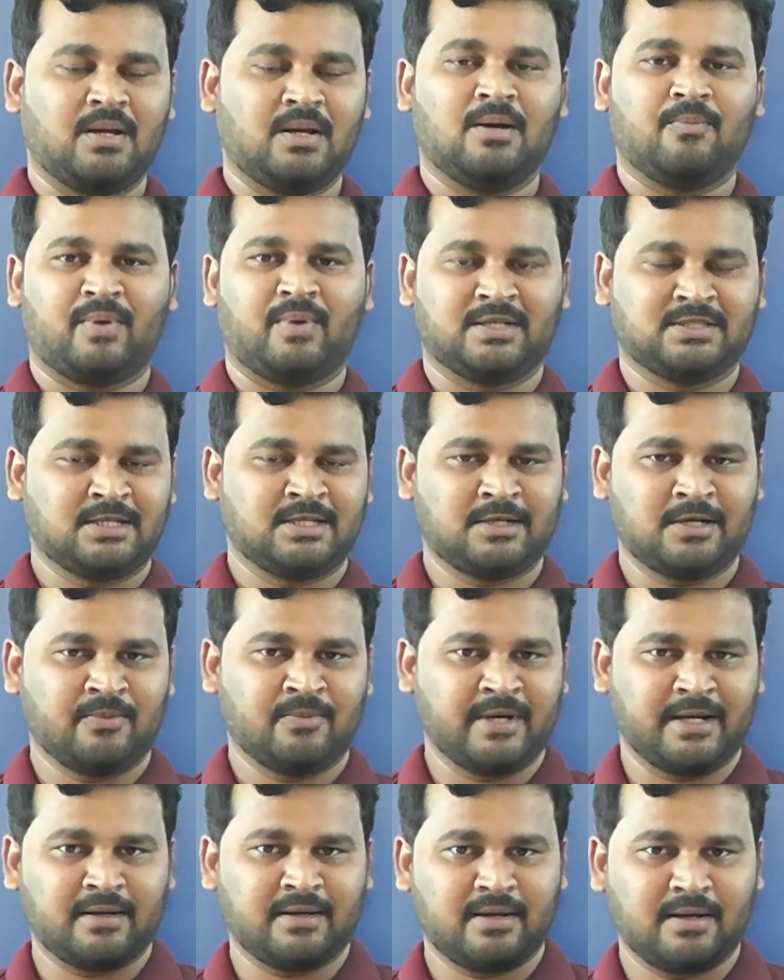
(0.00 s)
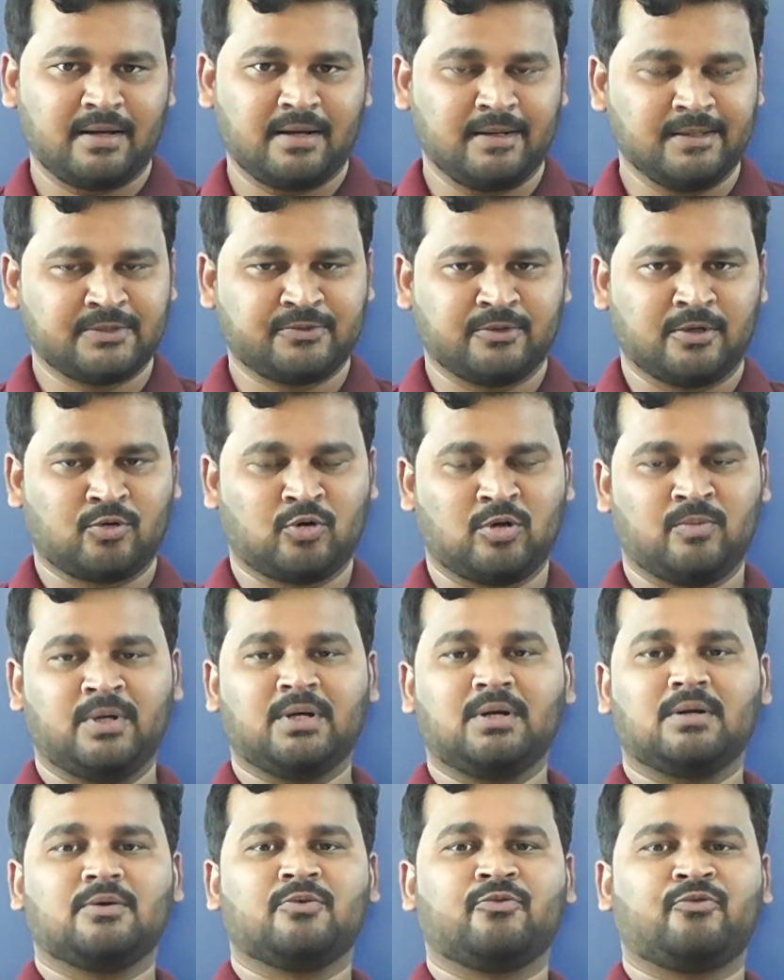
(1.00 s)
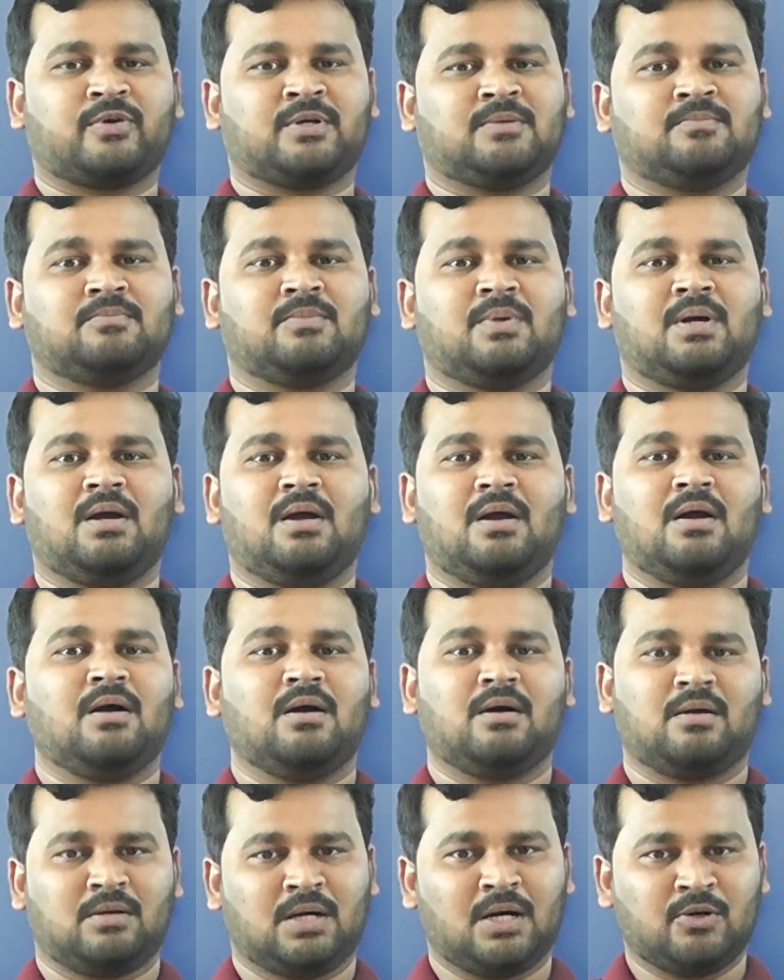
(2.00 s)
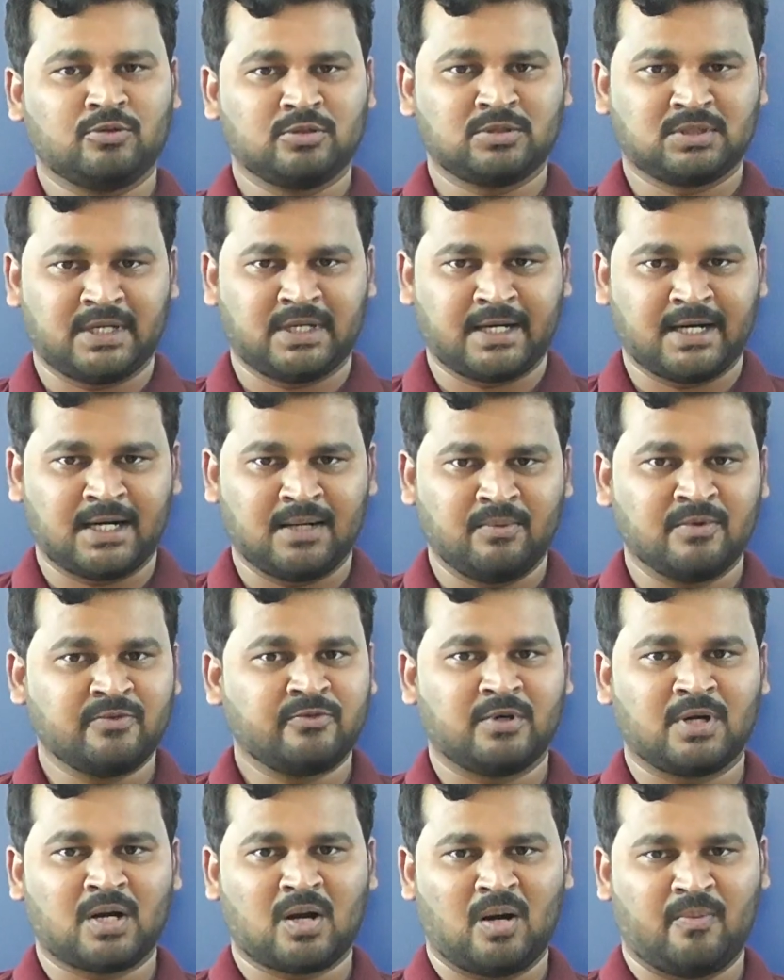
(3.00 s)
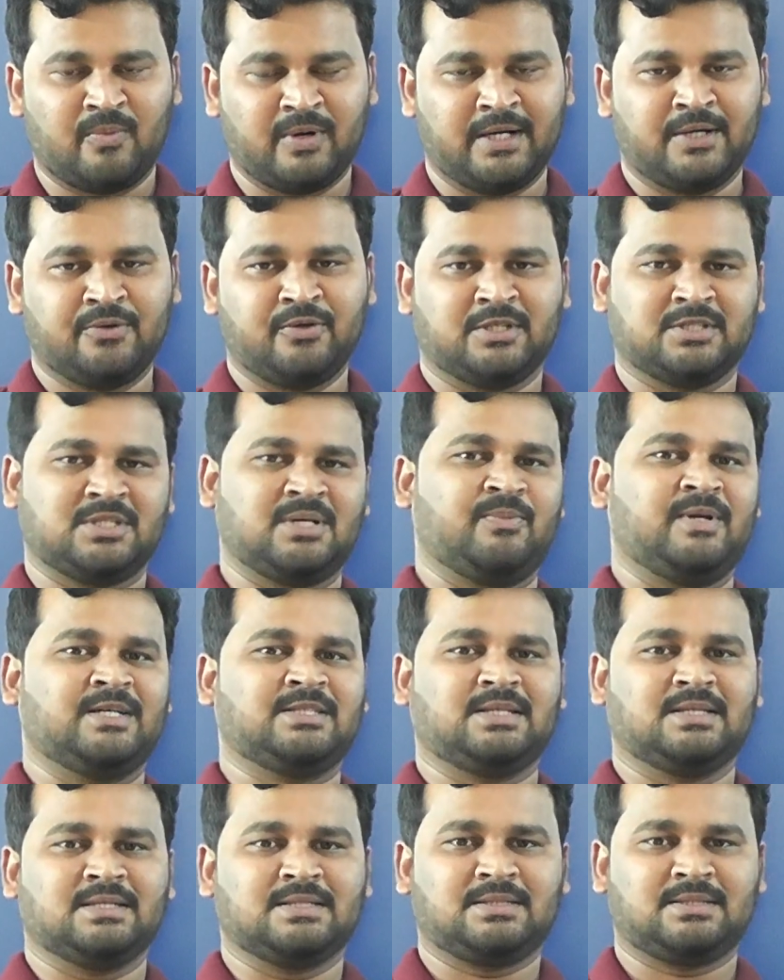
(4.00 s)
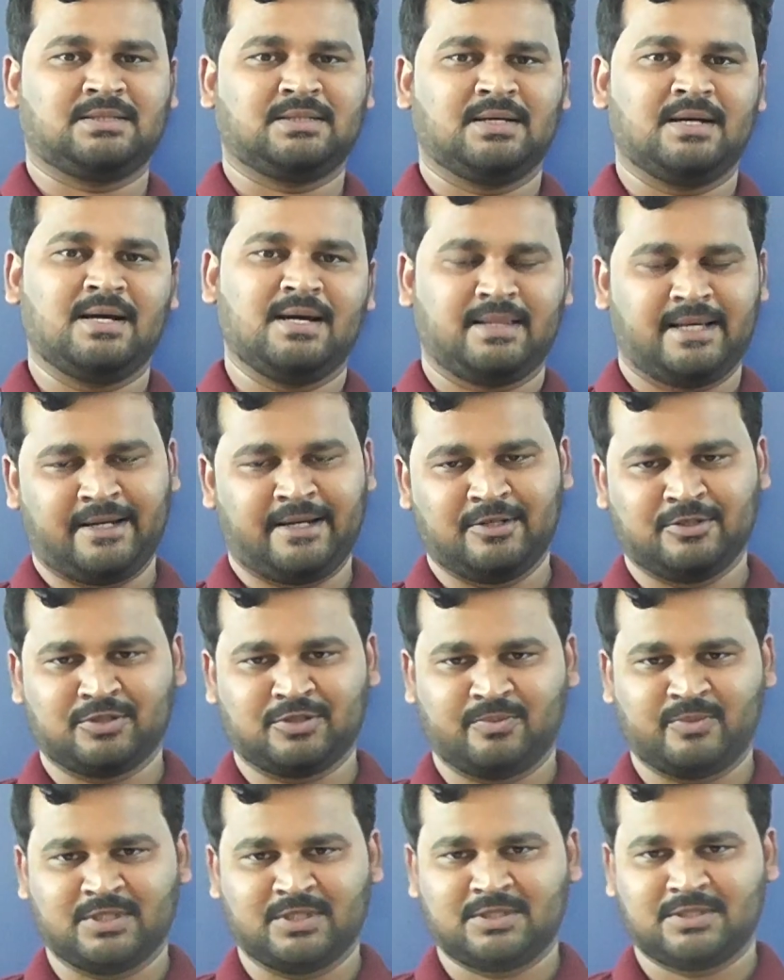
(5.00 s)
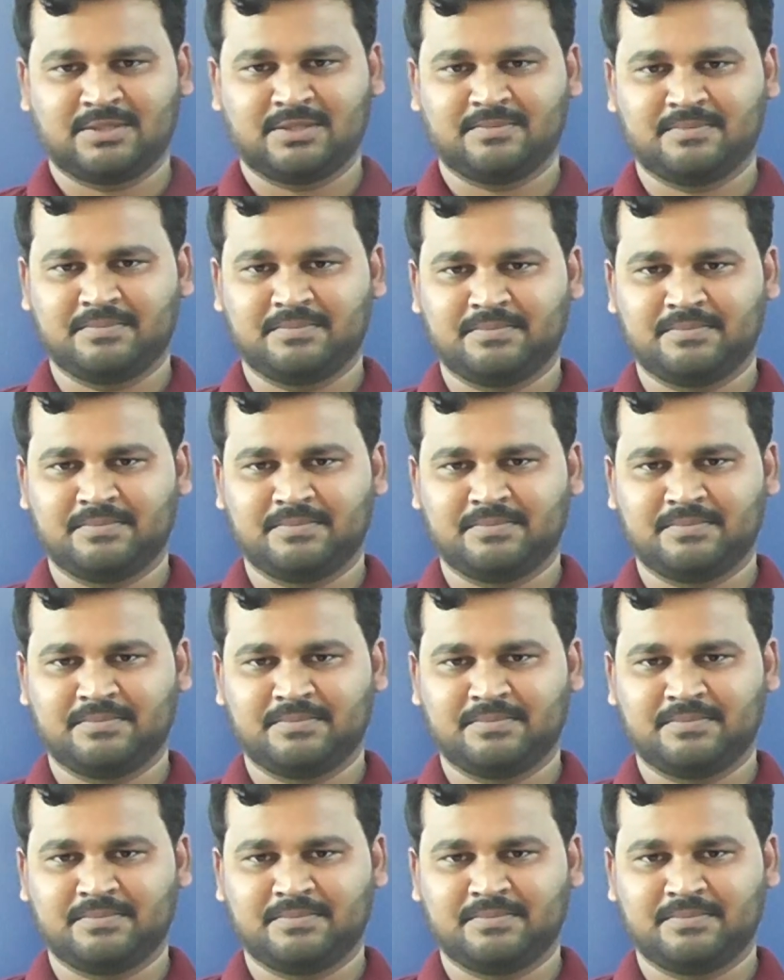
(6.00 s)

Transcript: presented by Eswar from RAO'S Academy for Competitive Examinations. Thank you so much.